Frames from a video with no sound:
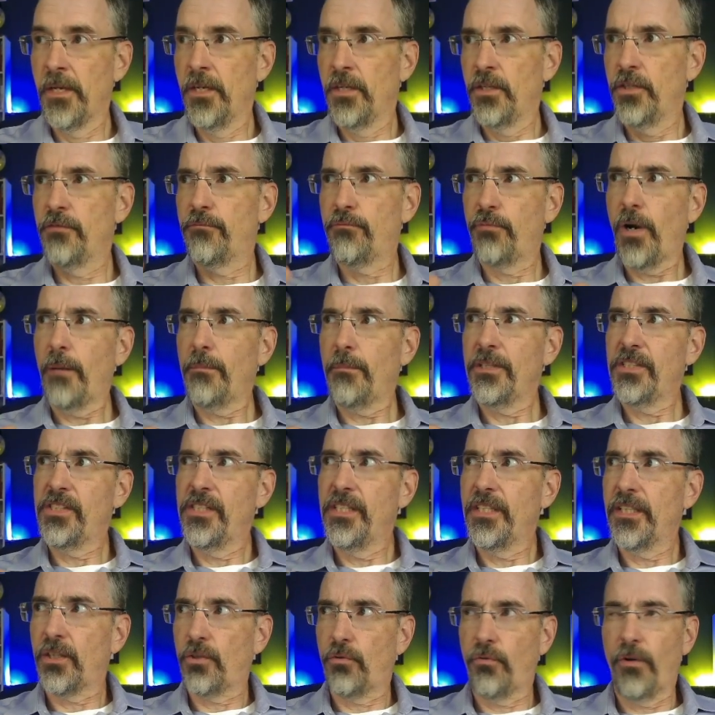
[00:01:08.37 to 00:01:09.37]
You've probably
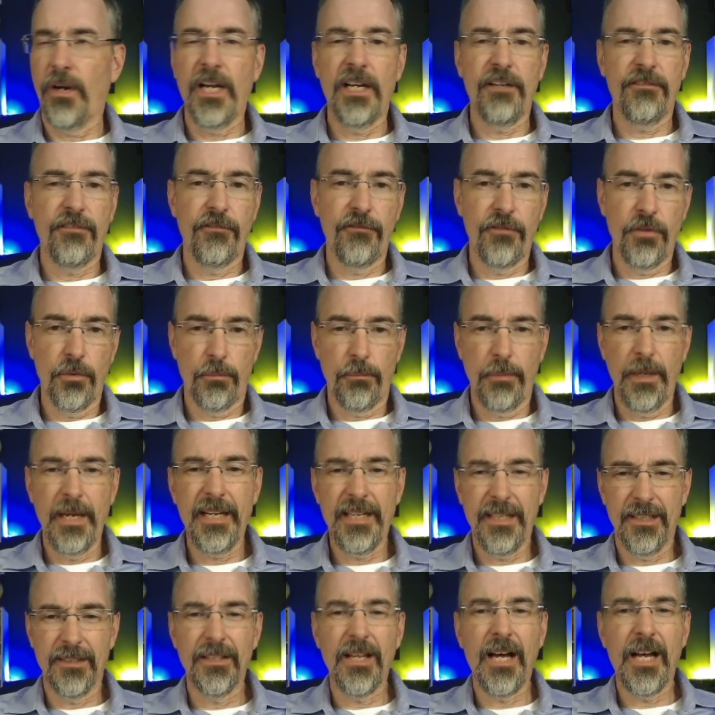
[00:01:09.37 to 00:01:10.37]
seen the graph if you're
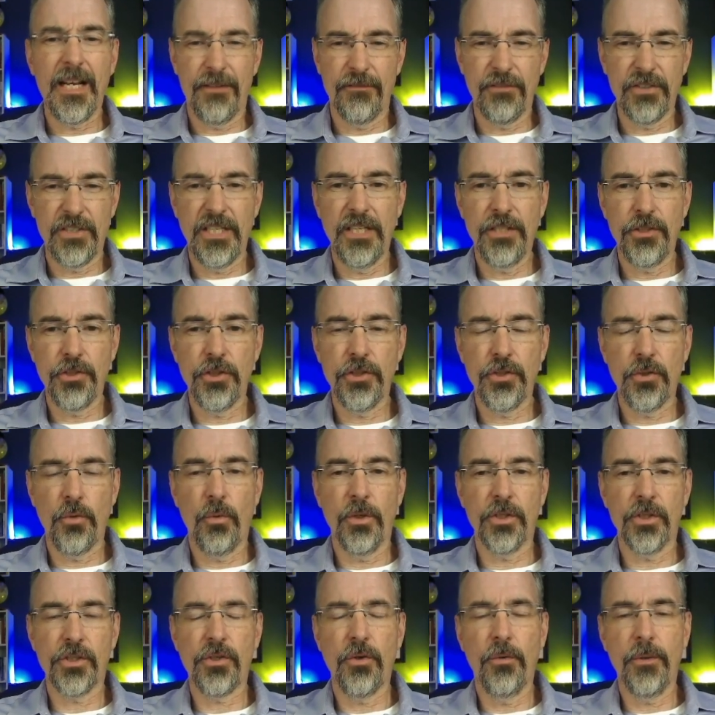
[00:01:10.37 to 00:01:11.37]
paying a lot of attention to
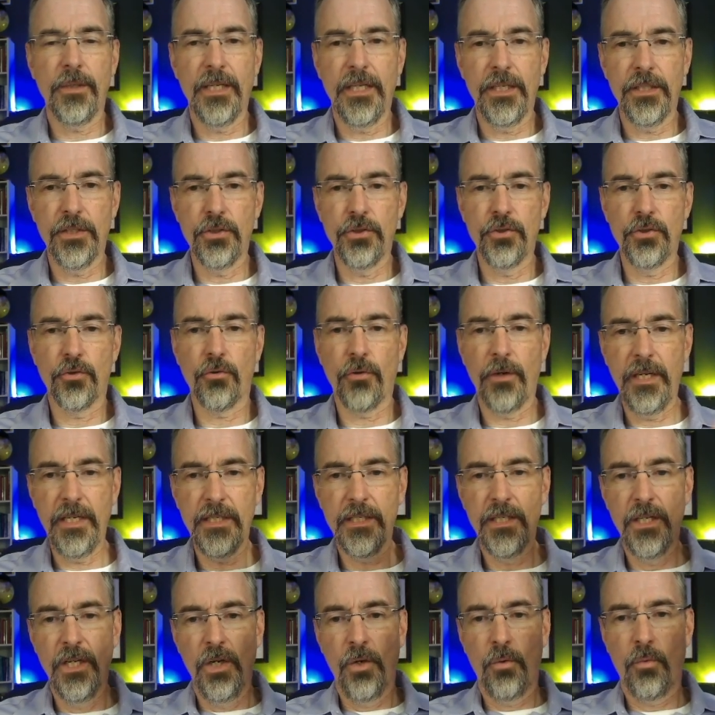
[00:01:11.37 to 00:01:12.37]
what's going on in
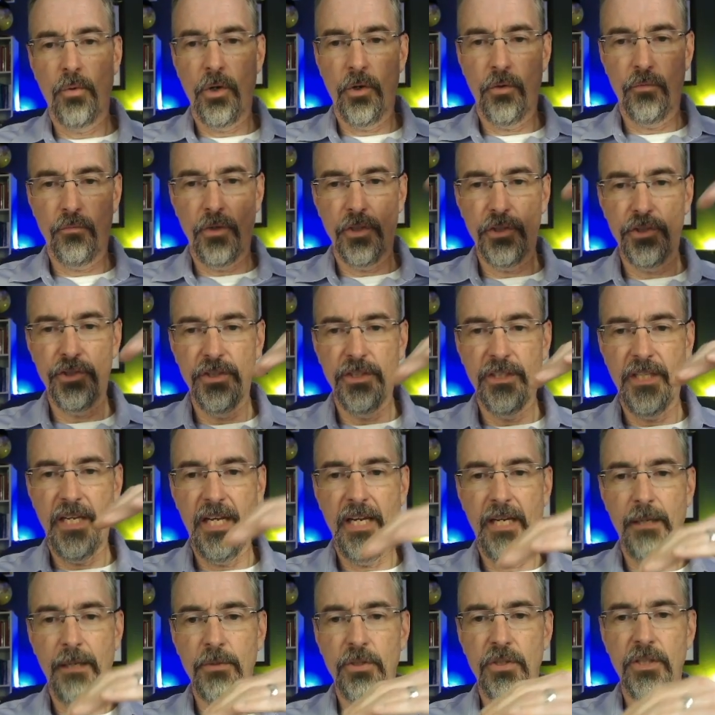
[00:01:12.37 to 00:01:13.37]
Ukraine, where Russian
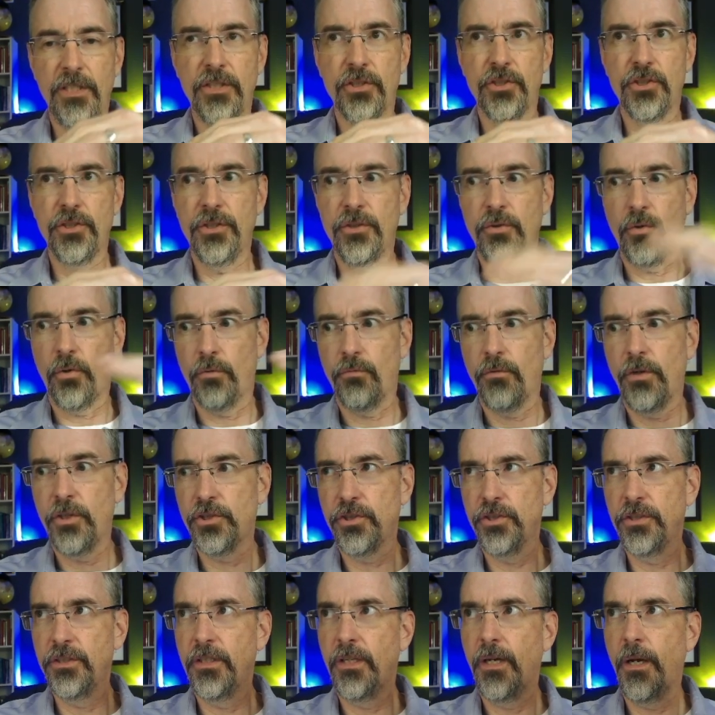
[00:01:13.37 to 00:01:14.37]
ammunition or
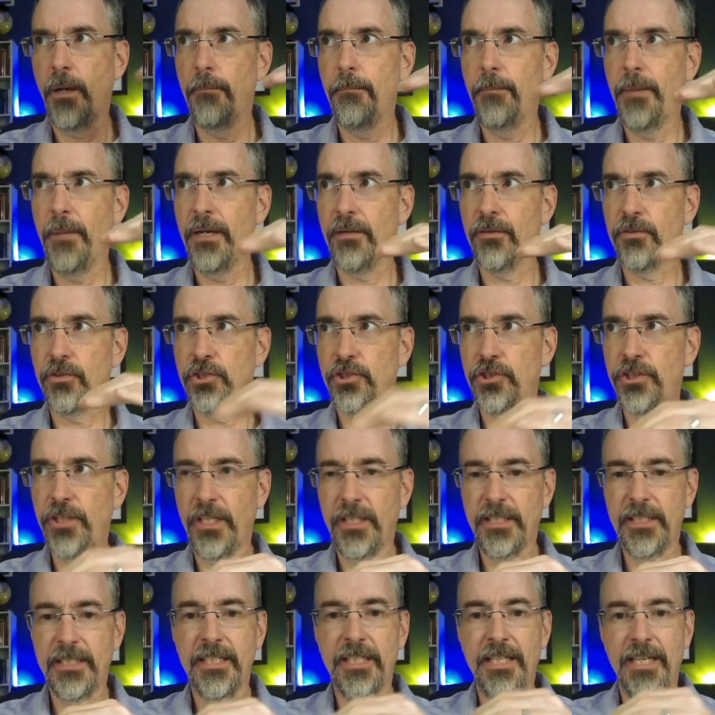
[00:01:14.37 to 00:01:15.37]
Russian amount of
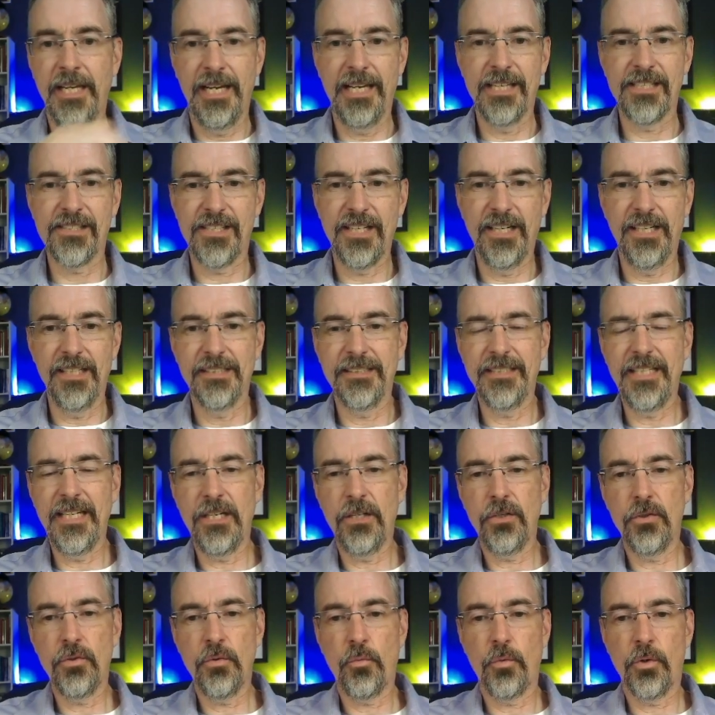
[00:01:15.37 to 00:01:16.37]
shelling has gone
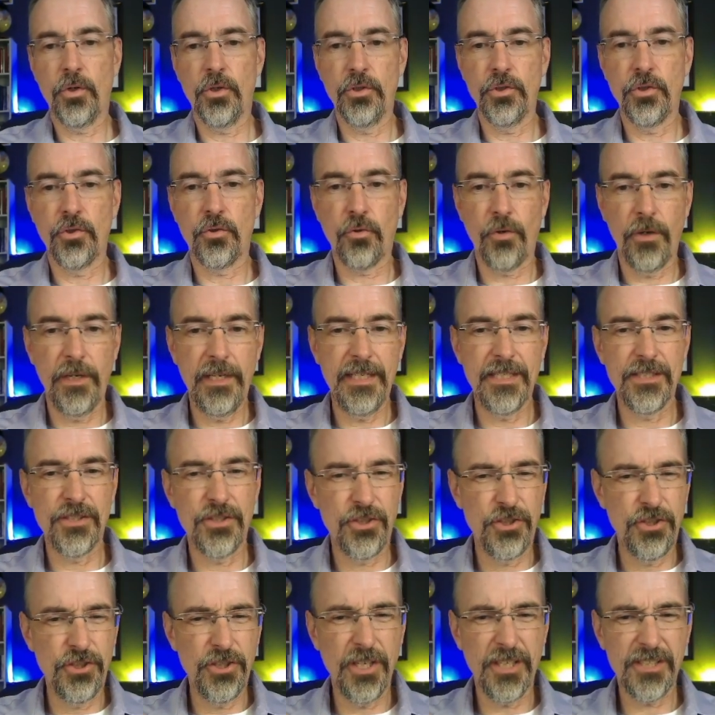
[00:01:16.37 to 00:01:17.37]
down, where Ukraine has
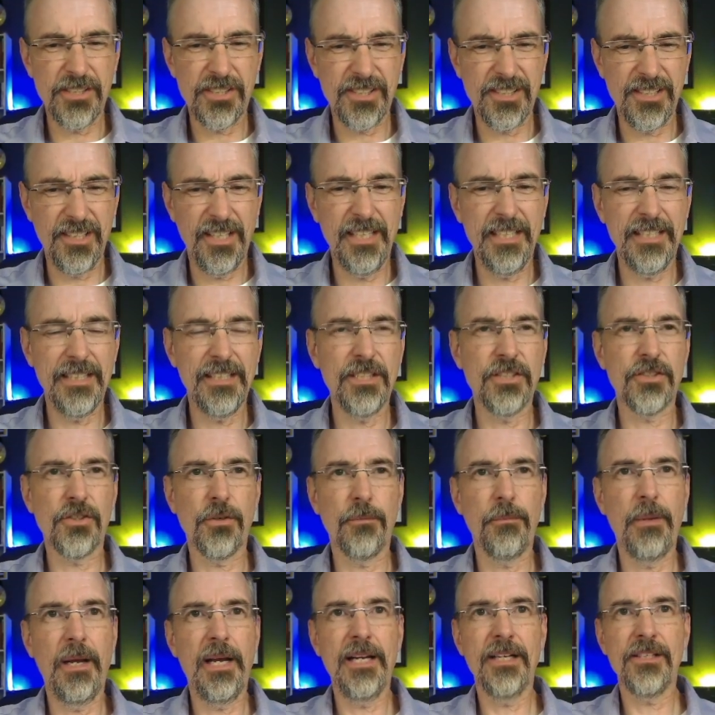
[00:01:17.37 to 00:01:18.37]
just slightly
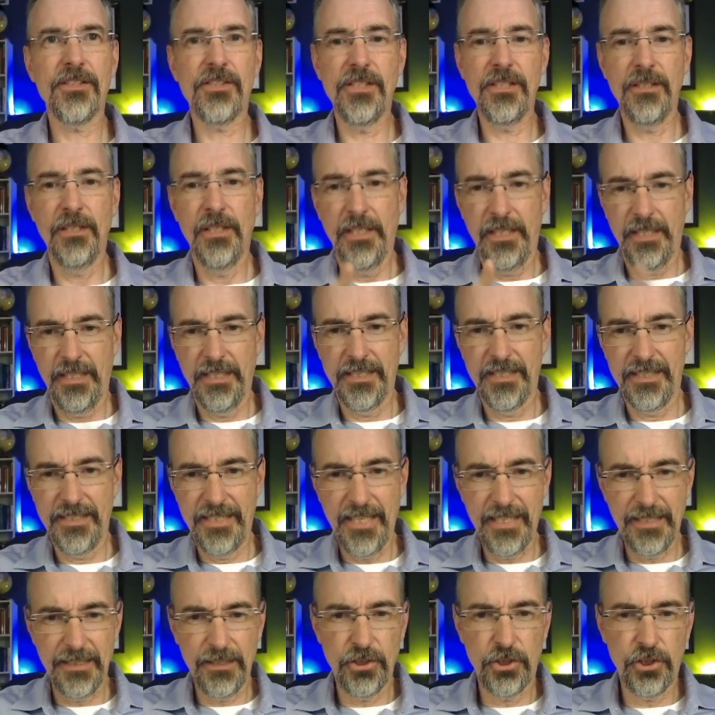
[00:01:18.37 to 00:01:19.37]
surpassed it in the
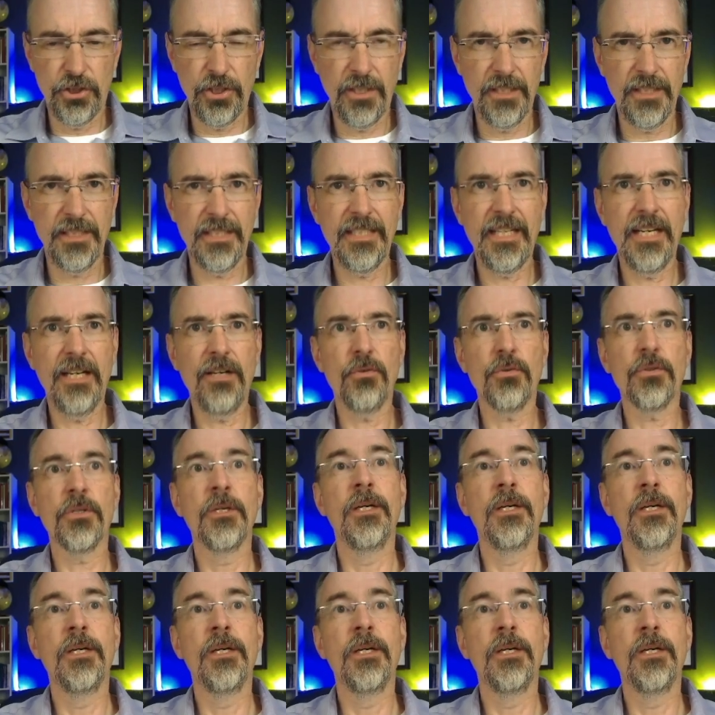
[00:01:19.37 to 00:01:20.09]
daily shelling count.